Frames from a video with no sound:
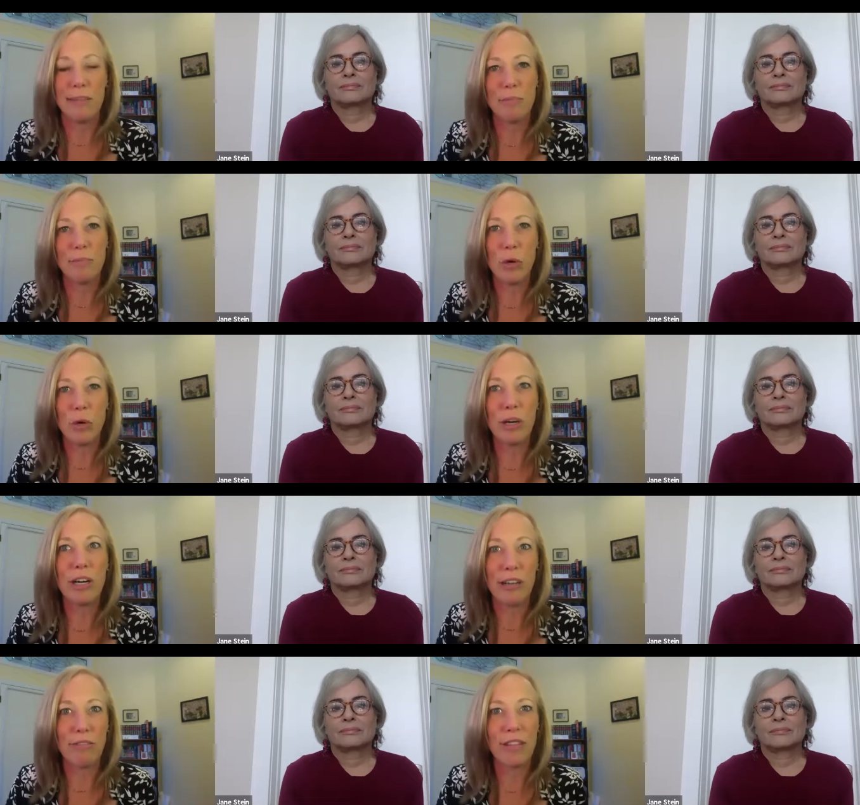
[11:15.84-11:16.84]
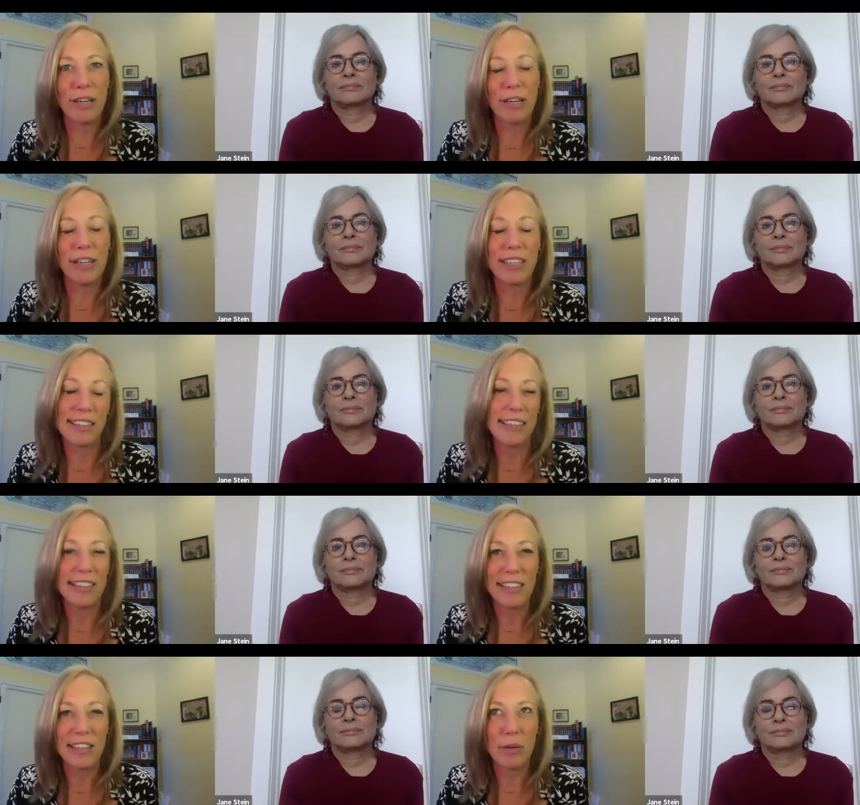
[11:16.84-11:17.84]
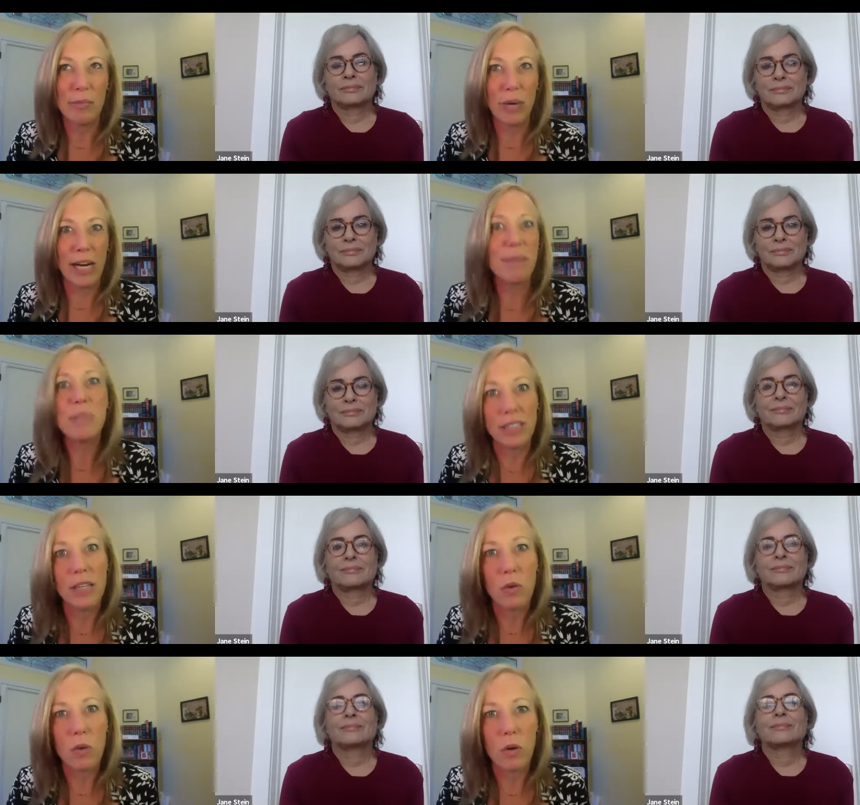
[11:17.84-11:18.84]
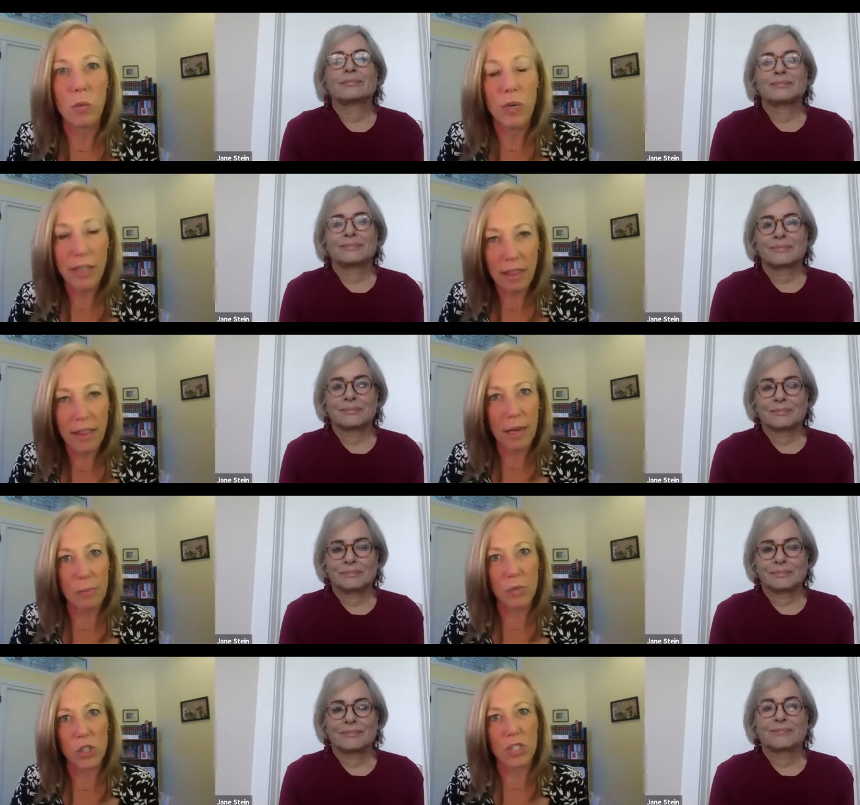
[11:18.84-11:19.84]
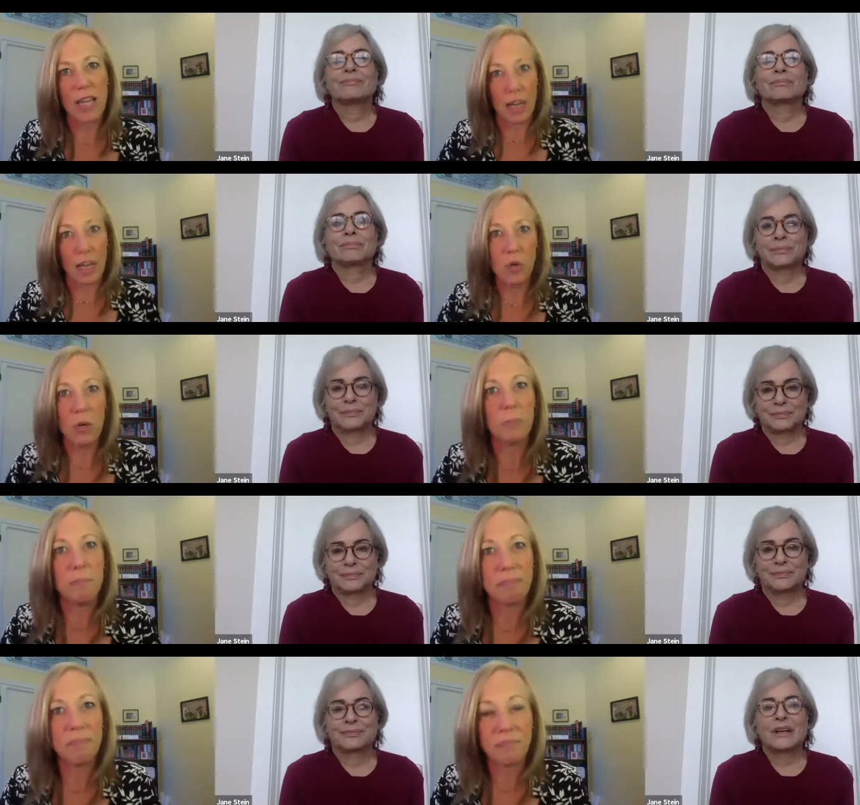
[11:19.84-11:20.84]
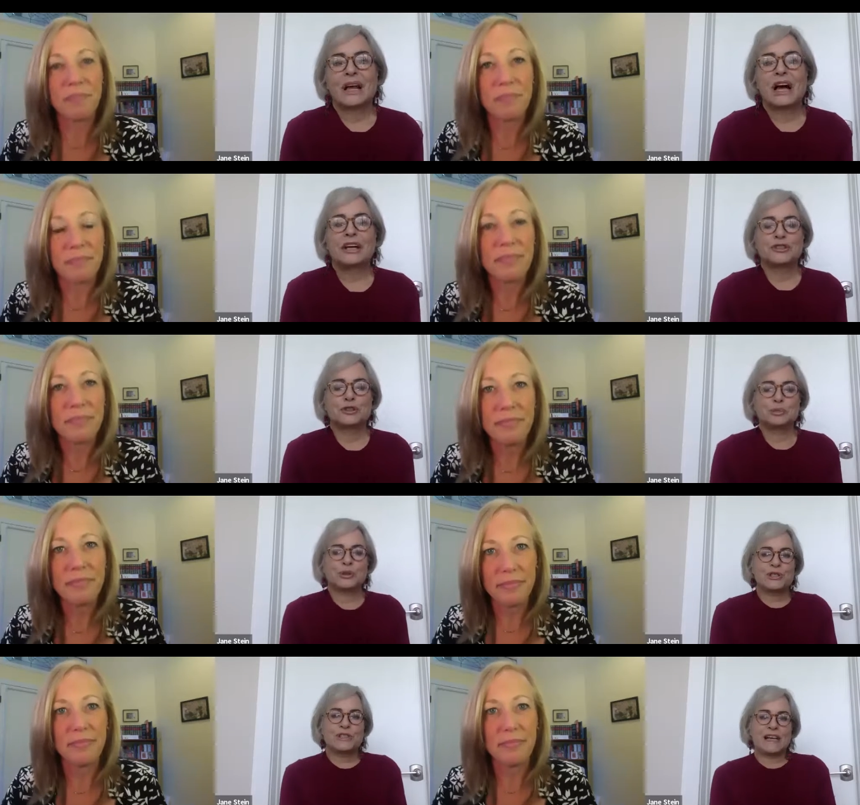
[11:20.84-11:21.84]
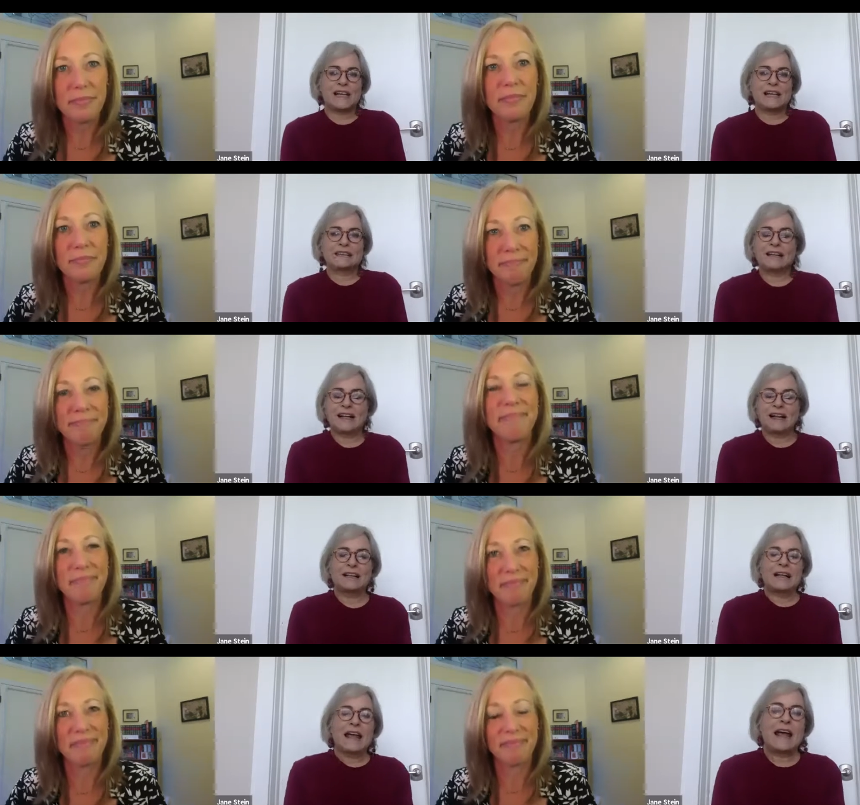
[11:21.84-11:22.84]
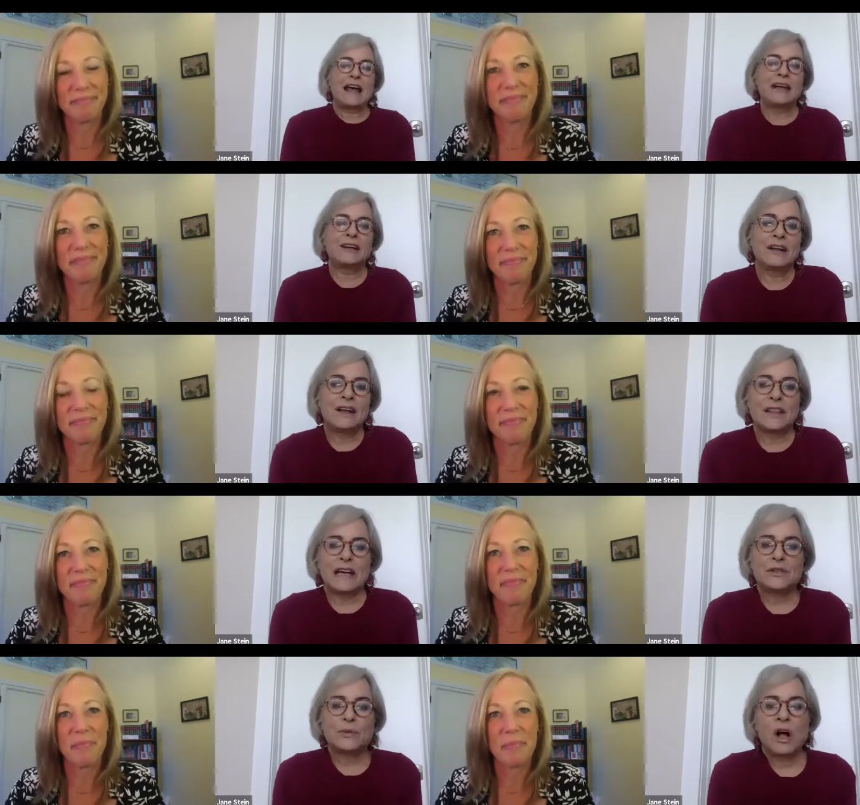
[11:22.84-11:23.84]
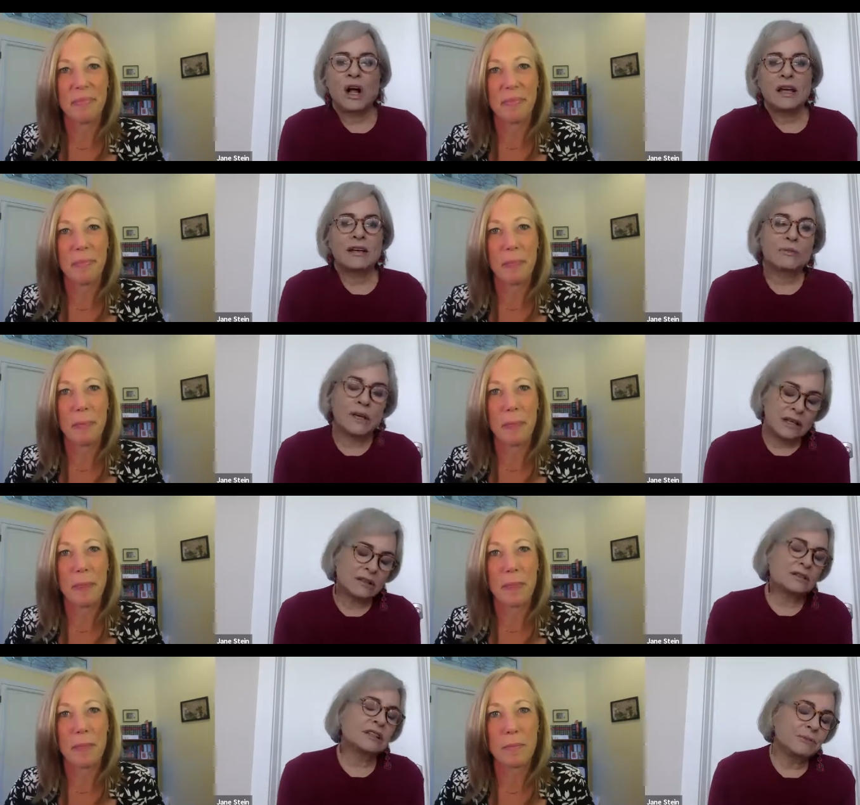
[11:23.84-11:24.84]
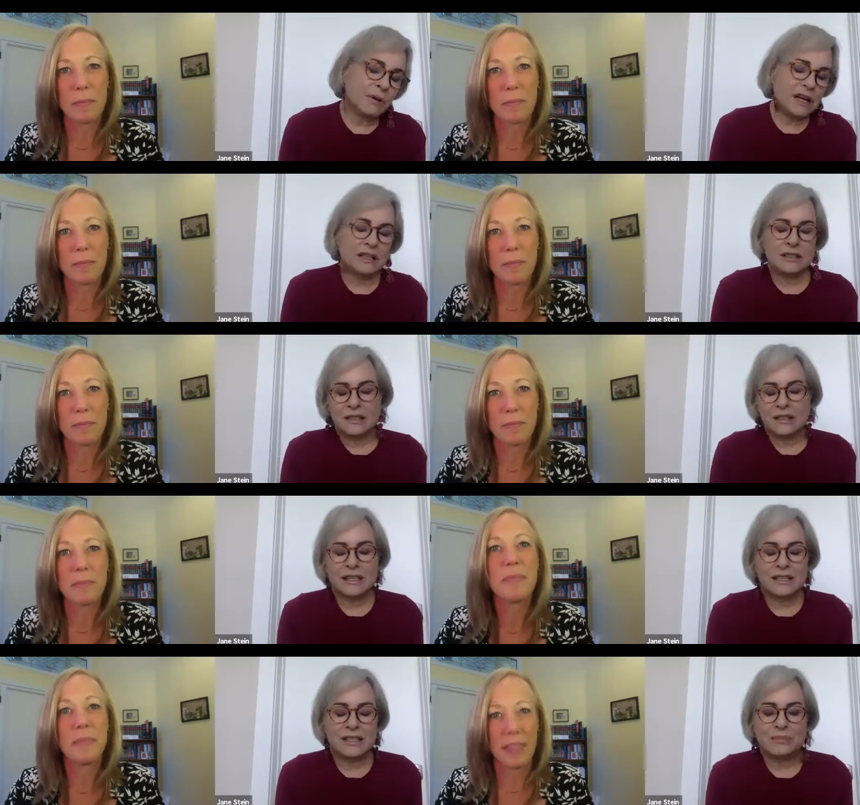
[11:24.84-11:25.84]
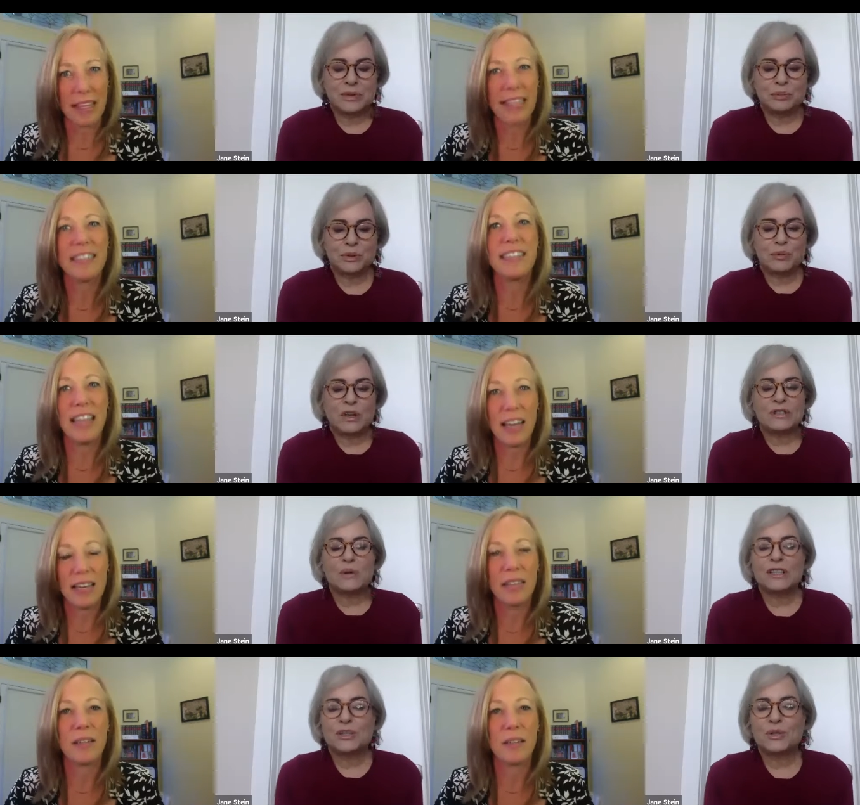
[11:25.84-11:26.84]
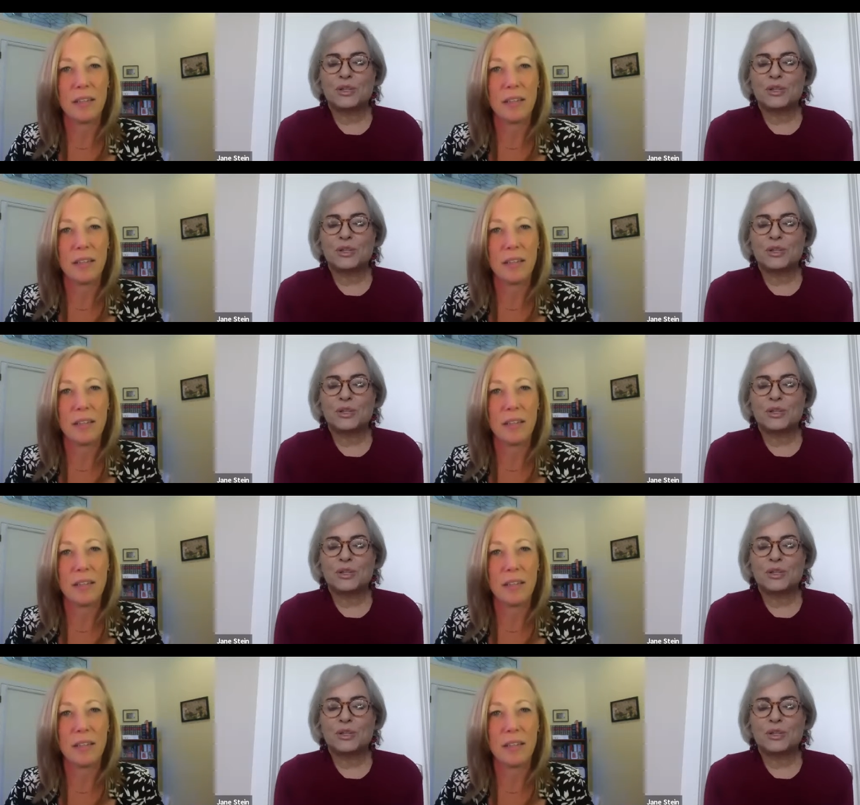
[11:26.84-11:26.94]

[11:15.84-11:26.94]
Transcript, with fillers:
Speaker 1: more of their, you know, brand building with them, which is kind of cool.
Speaker 2: 100% yeah and that's why and it will lead right into the next segment but that's why due